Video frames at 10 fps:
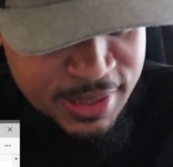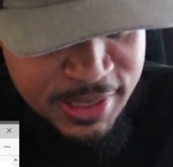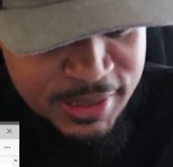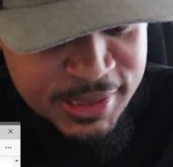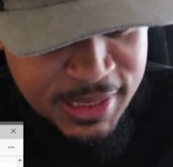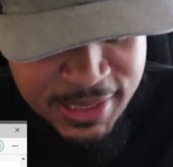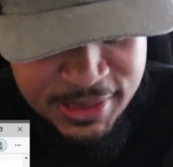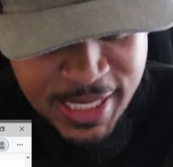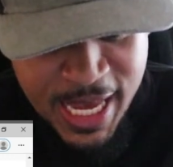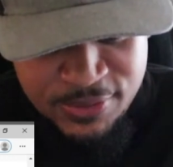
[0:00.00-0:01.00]
This
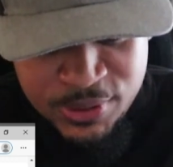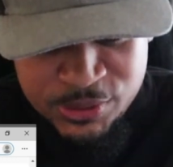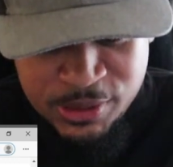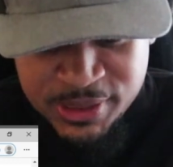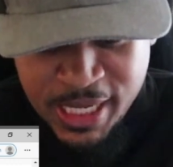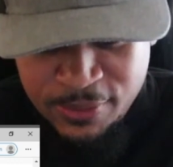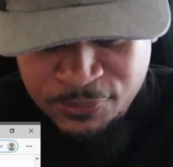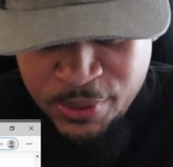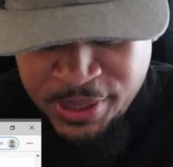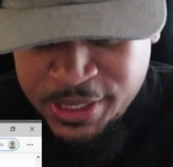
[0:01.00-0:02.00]
is Gavin Newsom's
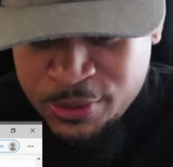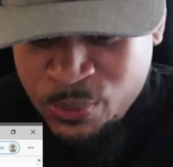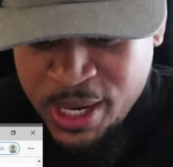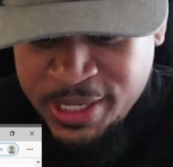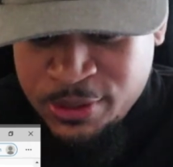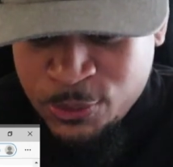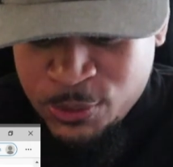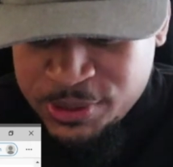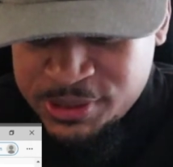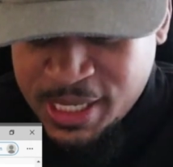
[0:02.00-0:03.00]
California, where he
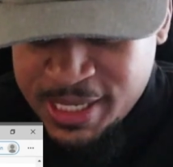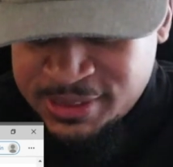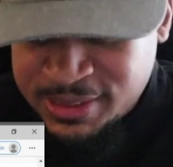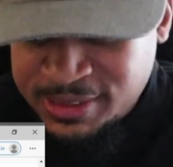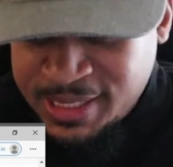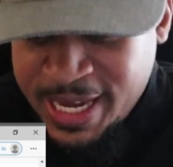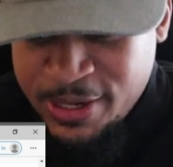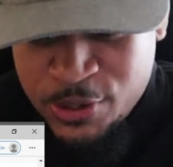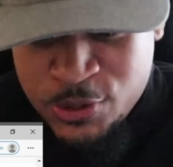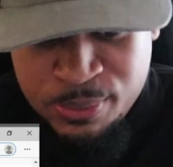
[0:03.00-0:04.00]
orders us to stay
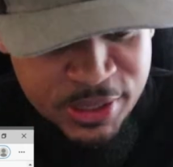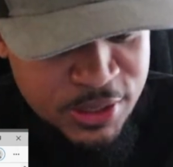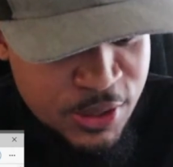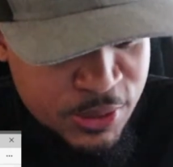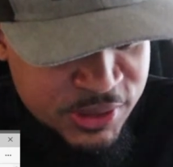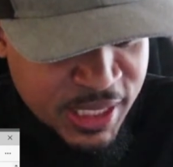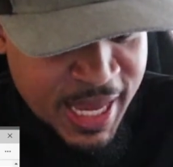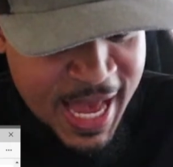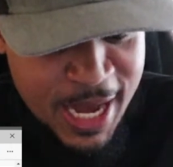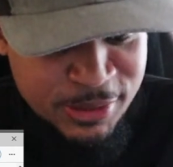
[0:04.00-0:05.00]
at home but goes
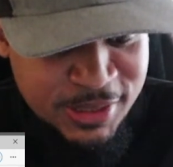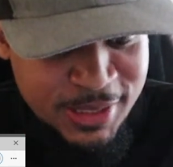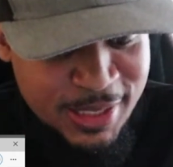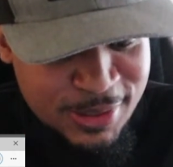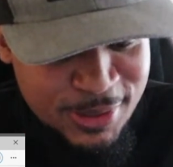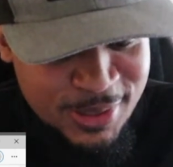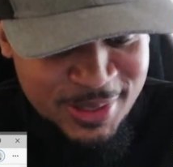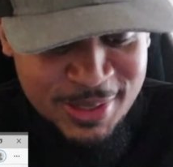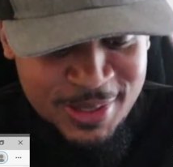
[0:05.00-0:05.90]
out to dinner